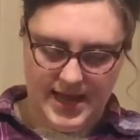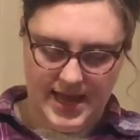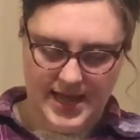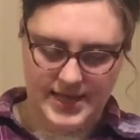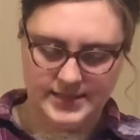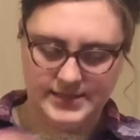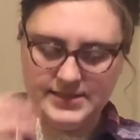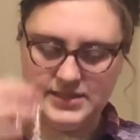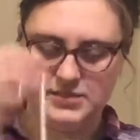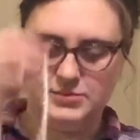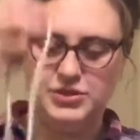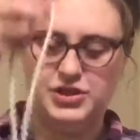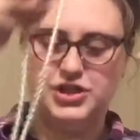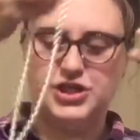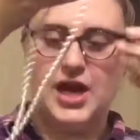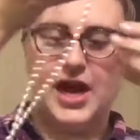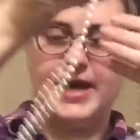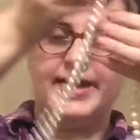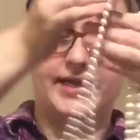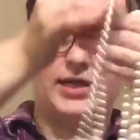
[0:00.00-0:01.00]
And some
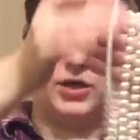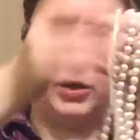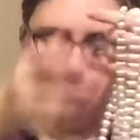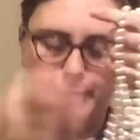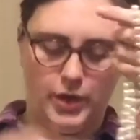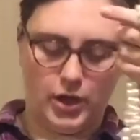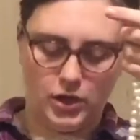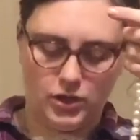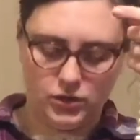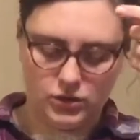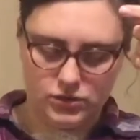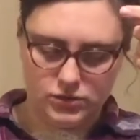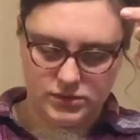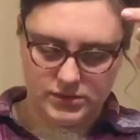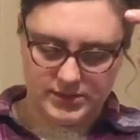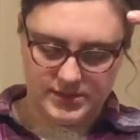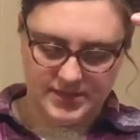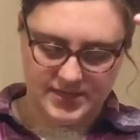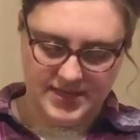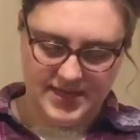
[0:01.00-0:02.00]
shinier
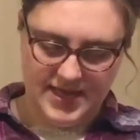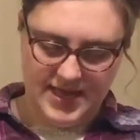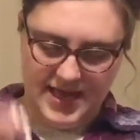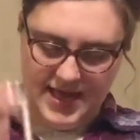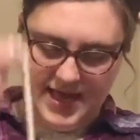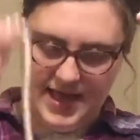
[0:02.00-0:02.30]
pearls.